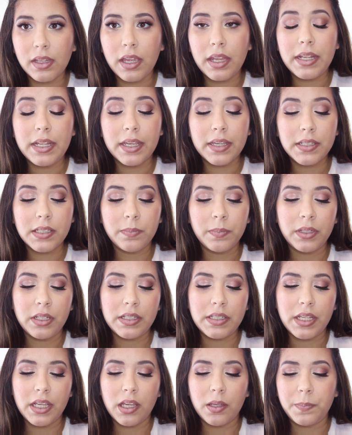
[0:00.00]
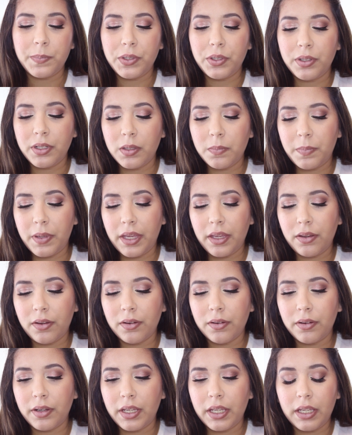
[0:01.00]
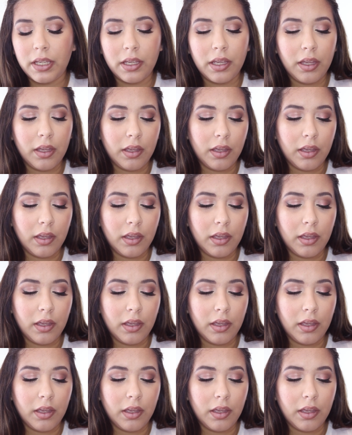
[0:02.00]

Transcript: Next, I'm going to take Beauty Bakerie